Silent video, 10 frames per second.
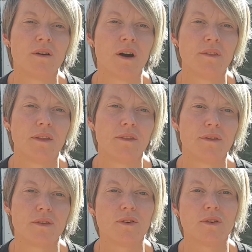And then the
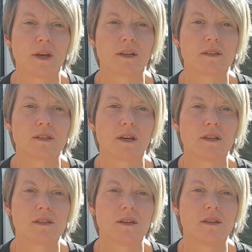third
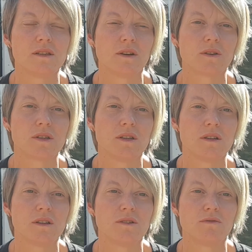exercise is your
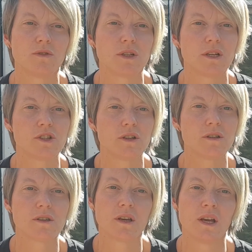seated rotations.